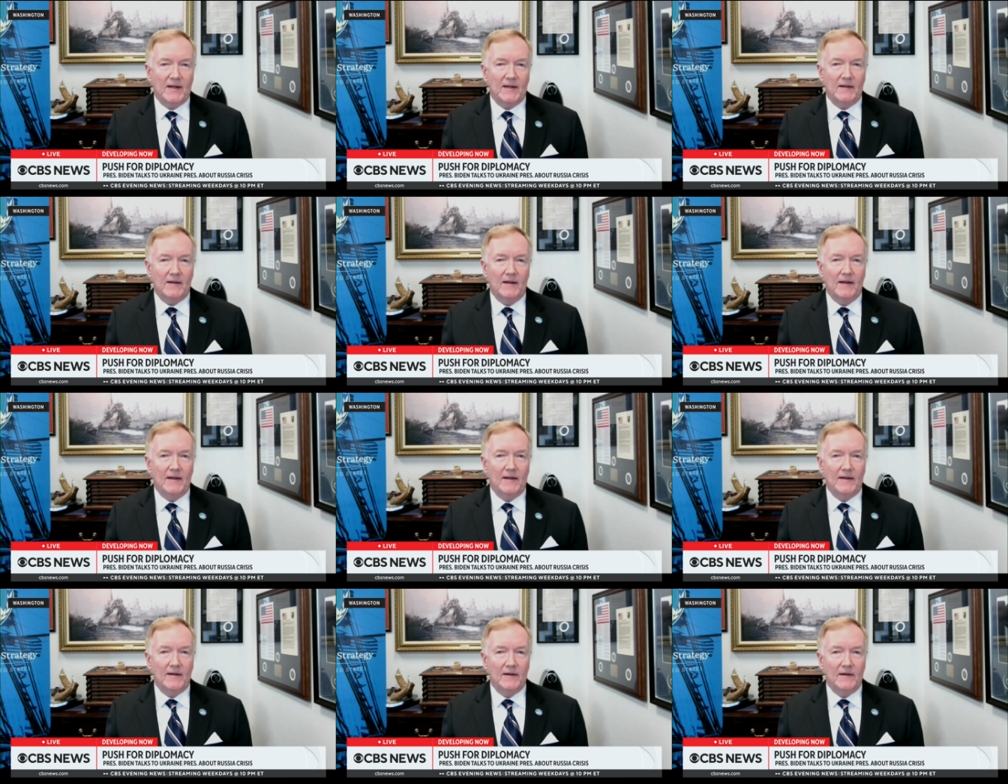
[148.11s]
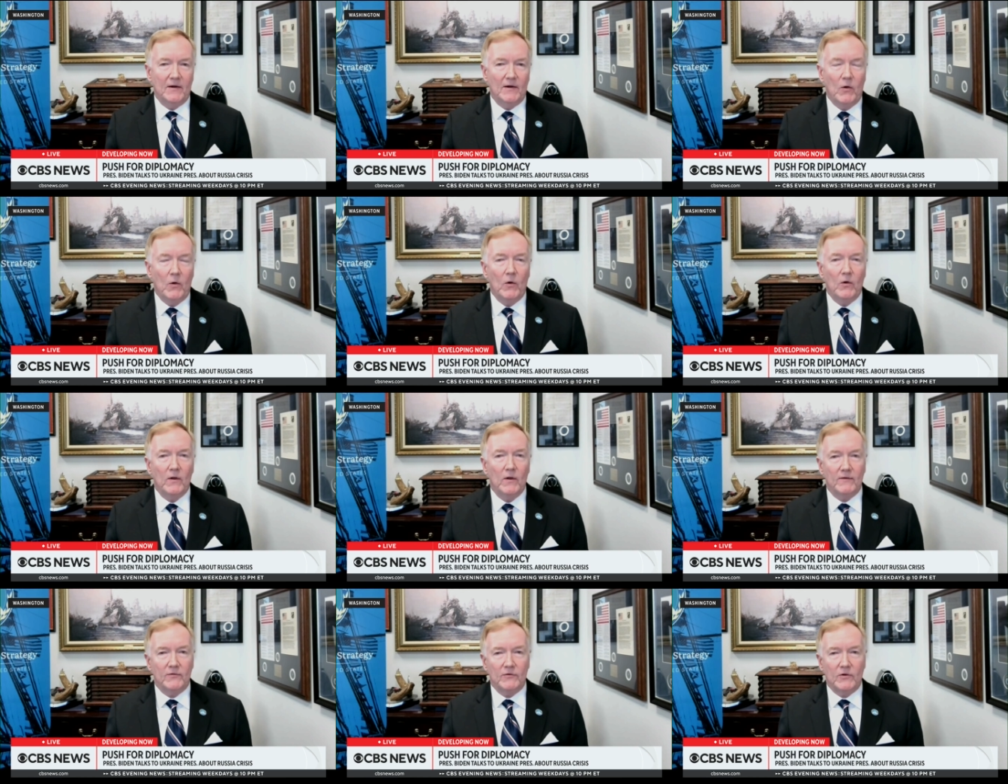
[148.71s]
we've taken a
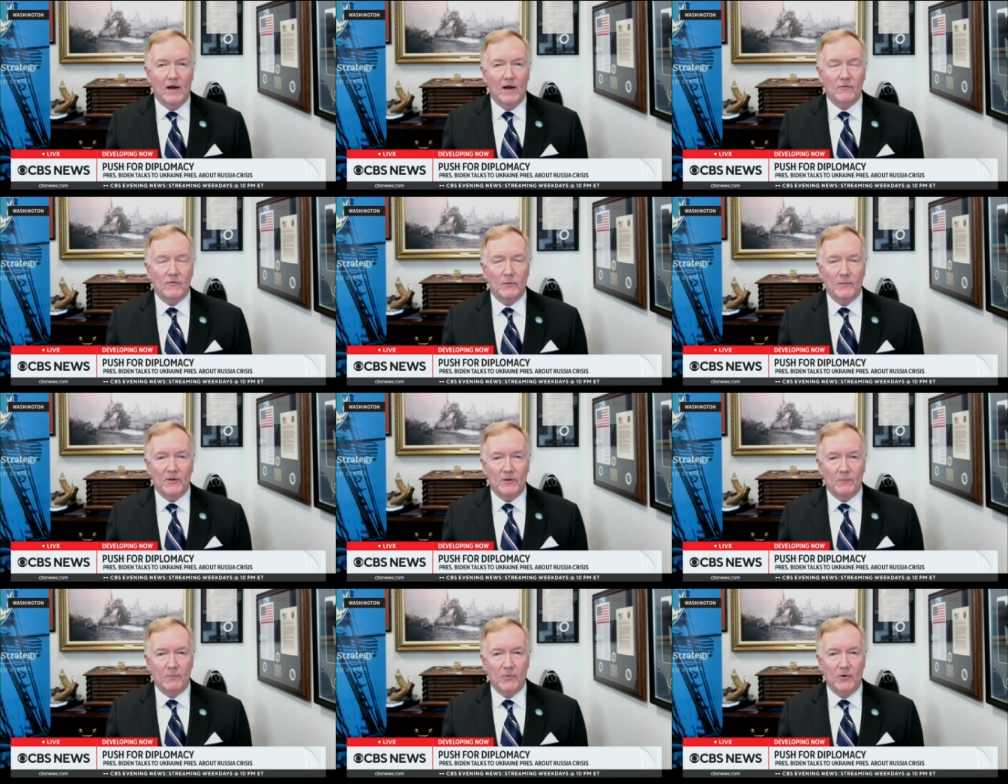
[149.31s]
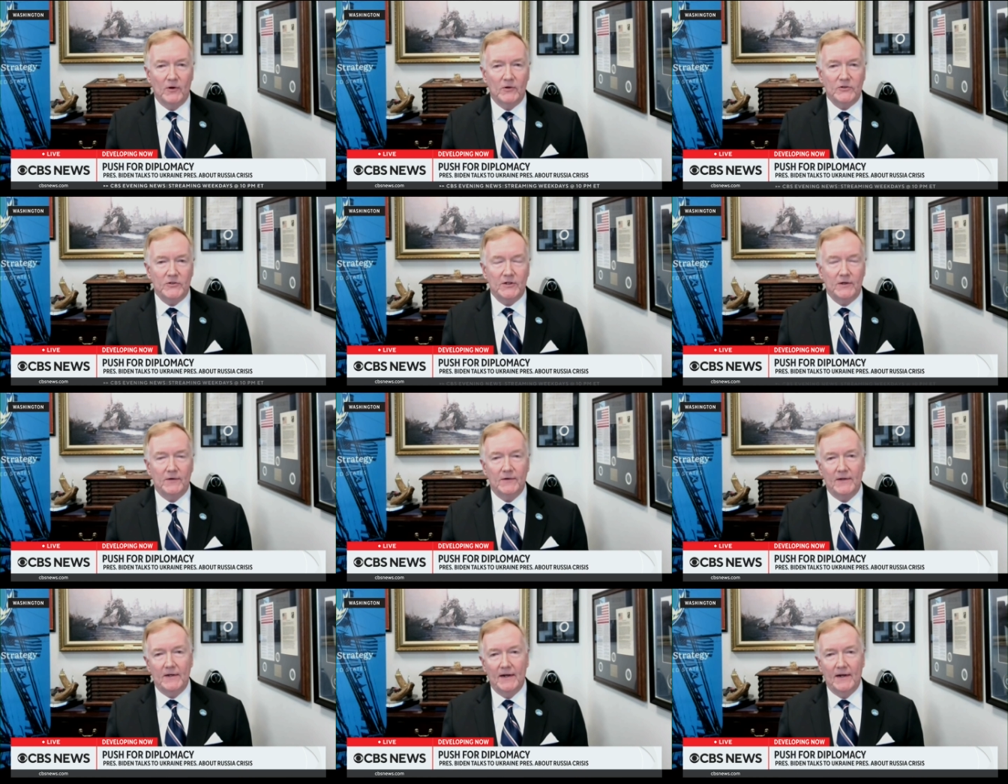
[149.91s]
whole-of-government
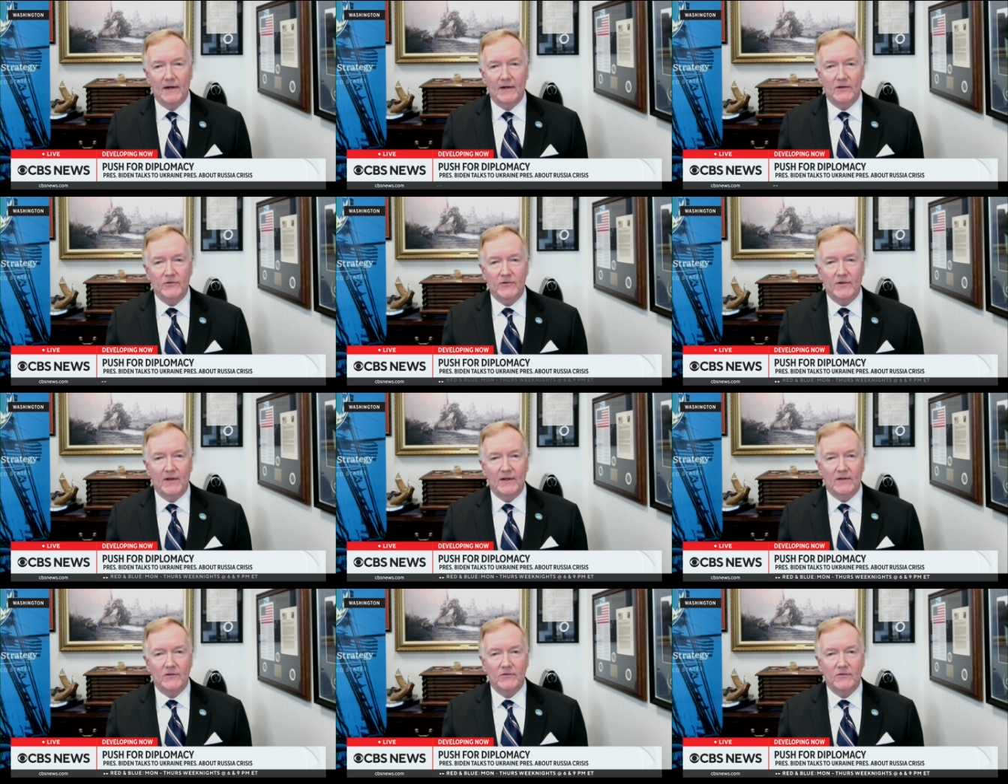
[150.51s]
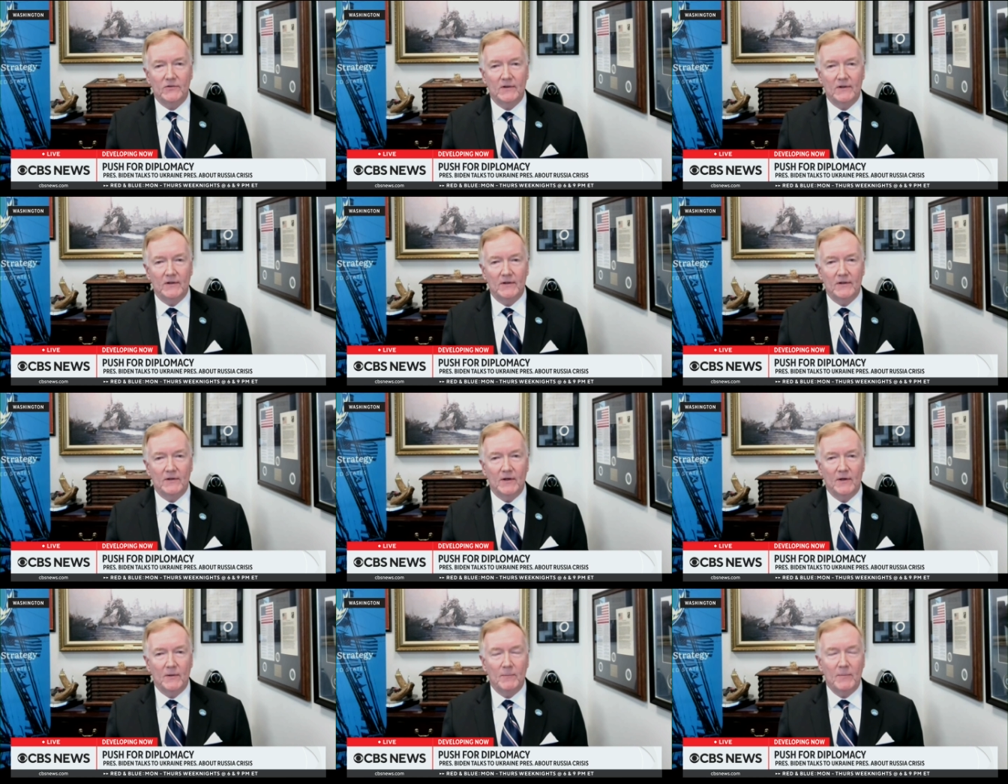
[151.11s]
approach here in the United States.
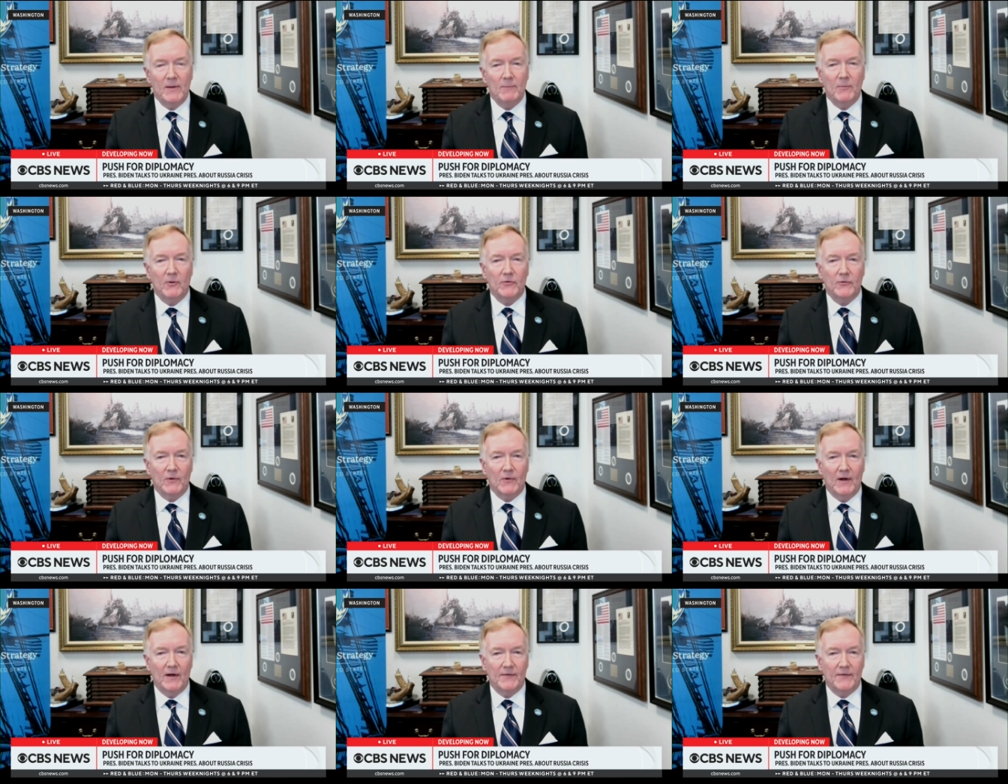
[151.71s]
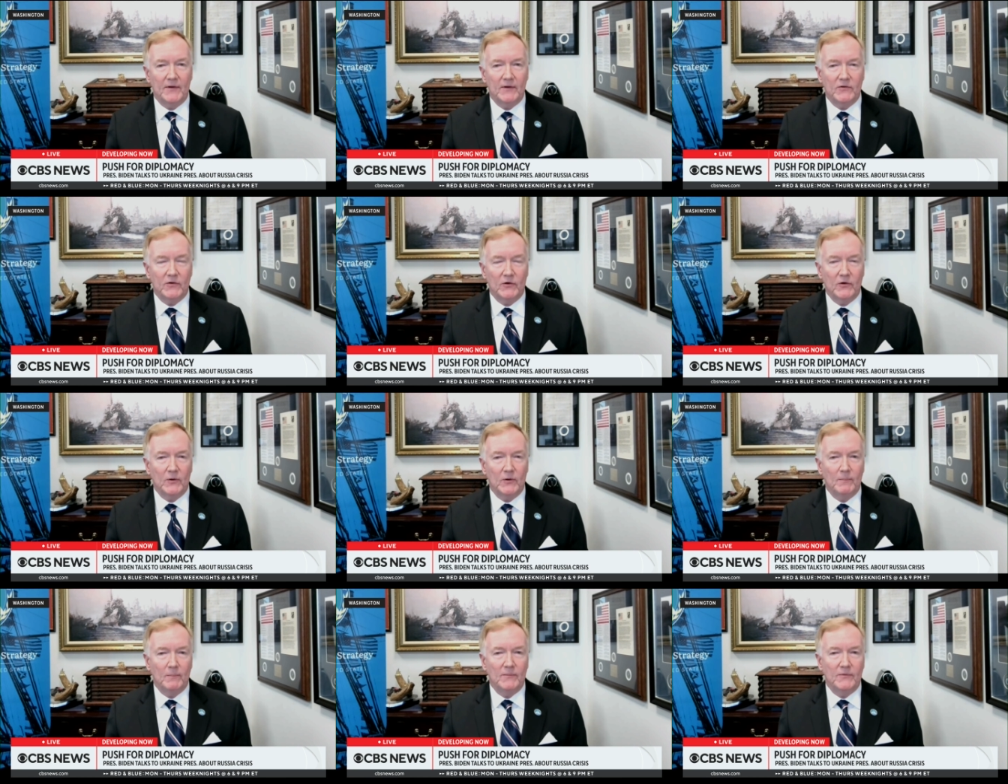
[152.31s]
And people throw out the
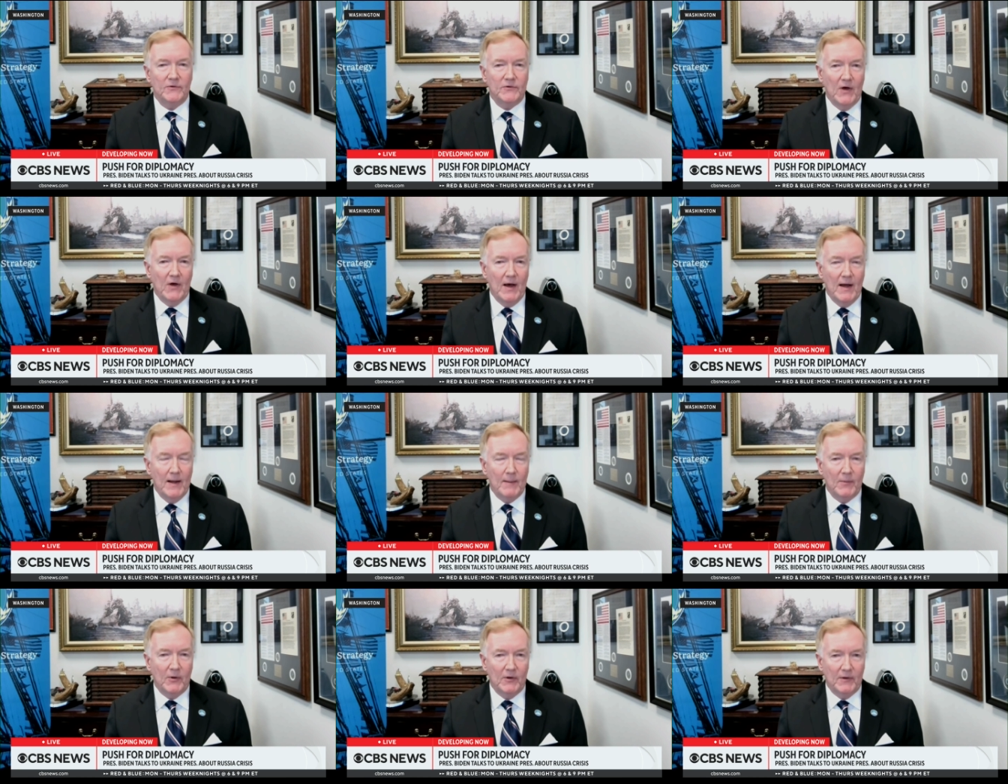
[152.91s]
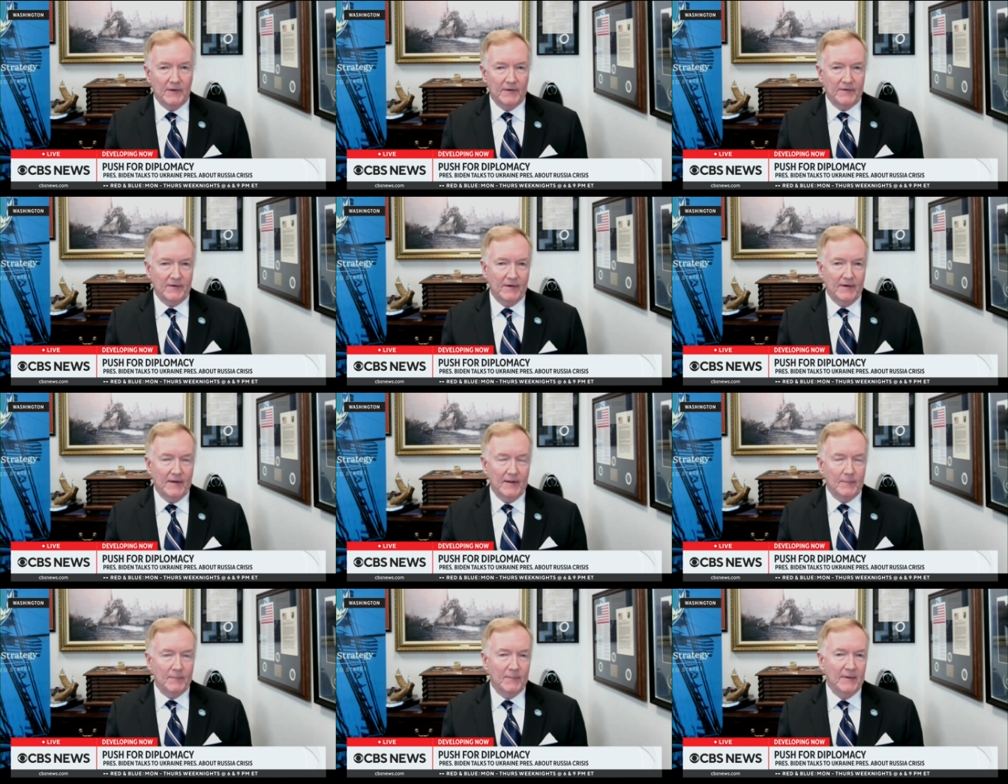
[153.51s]
term dime all the
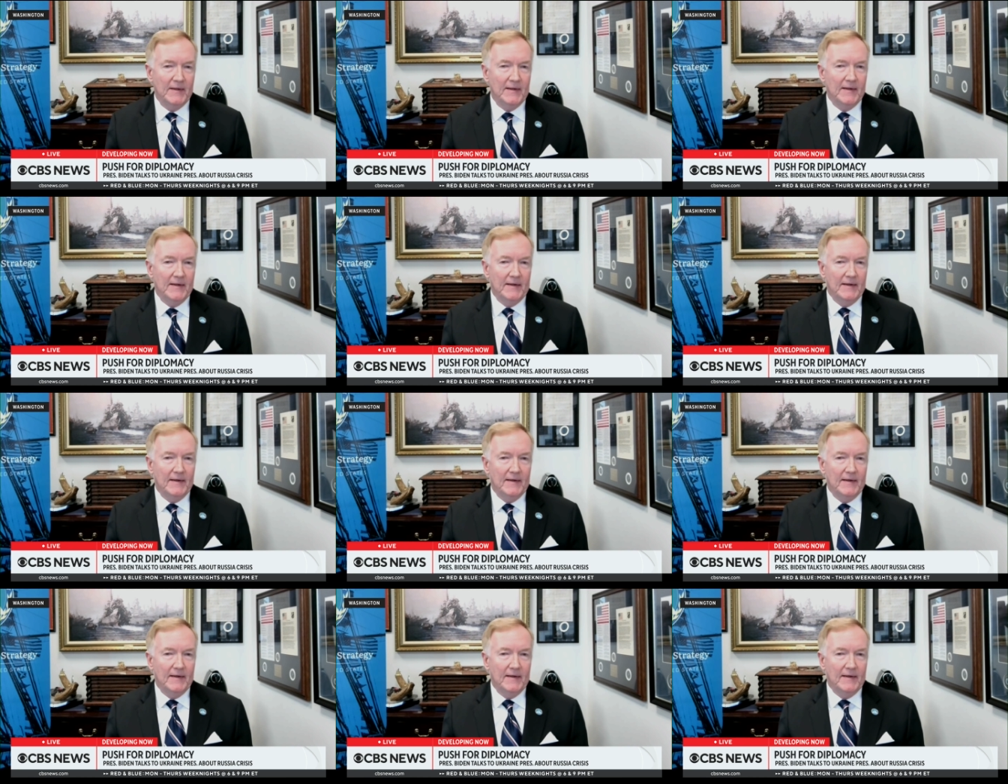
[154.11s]
time.